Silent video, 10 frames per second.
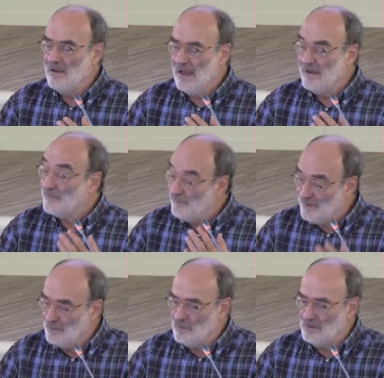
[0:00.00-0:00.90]
and
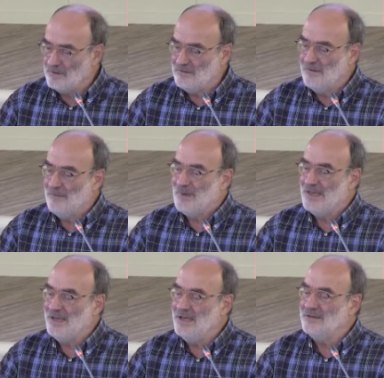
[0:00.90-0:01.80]
fueled
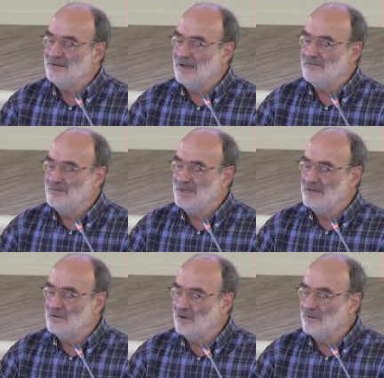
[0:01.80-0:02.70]
by
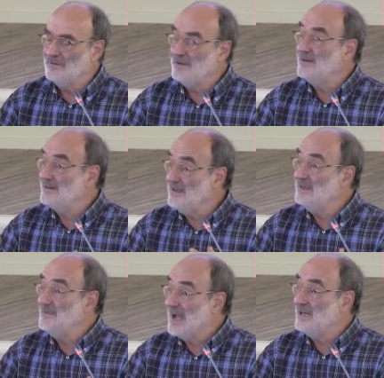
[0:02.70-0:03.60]
intergovernmental conflicts in
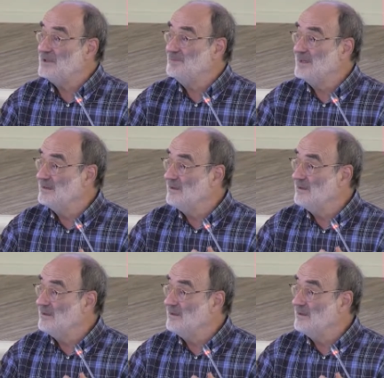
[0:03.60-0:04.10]
the management,